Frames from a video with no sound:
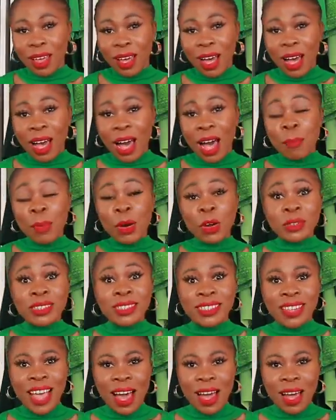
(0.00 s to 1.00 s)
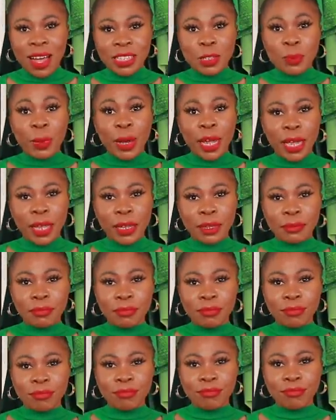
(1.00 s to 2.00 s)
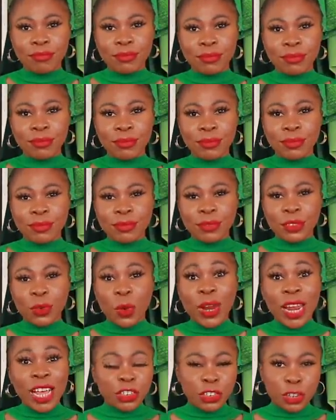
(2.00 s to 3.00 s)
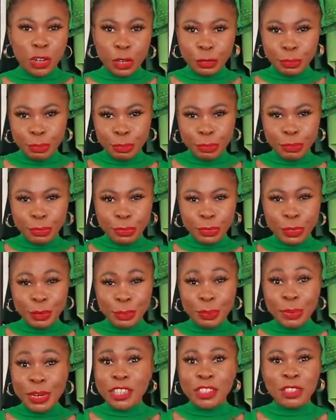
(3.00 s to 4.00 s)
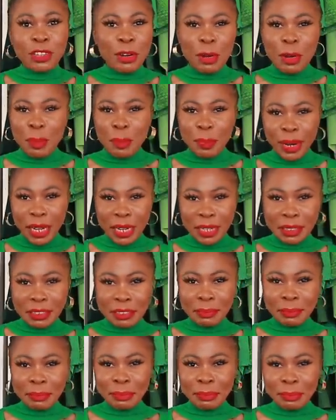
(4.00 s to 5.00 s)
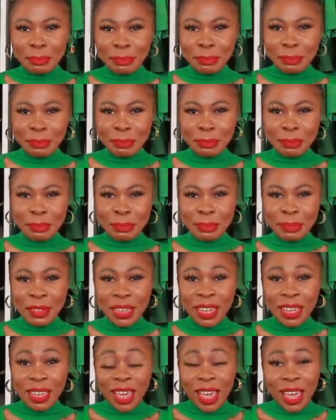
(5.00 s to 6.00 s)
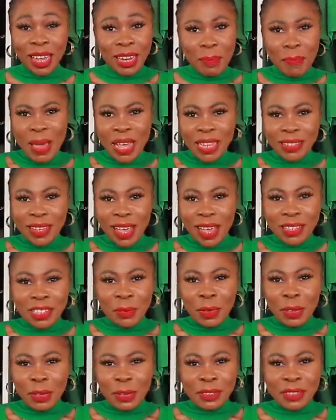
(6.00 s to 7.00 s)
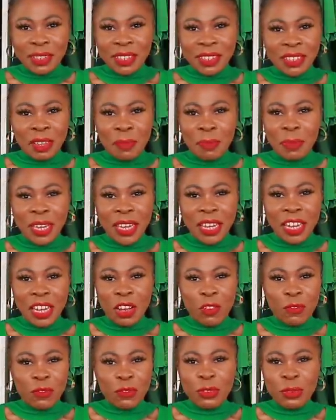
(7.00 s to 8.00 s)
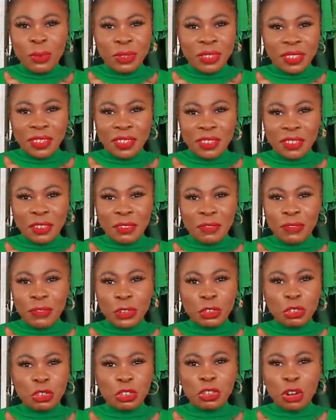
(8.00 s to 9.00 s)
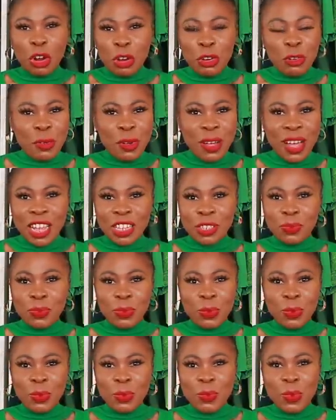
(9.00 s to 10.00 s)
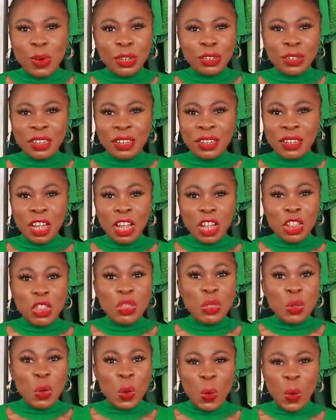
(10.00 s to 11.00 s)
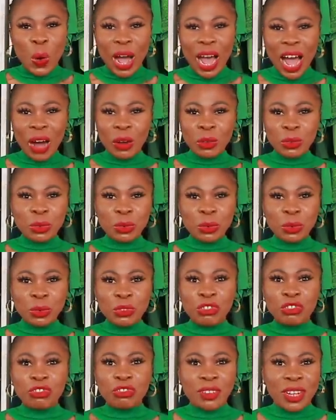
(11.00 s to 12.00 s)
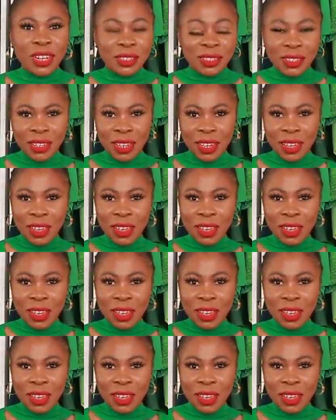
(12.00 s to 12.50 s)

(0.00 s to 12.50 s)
uh, about Zara Spring, collection, please don't complain. And it makes sense because it's the beginning of new season for sure you guys will wanna know how to dress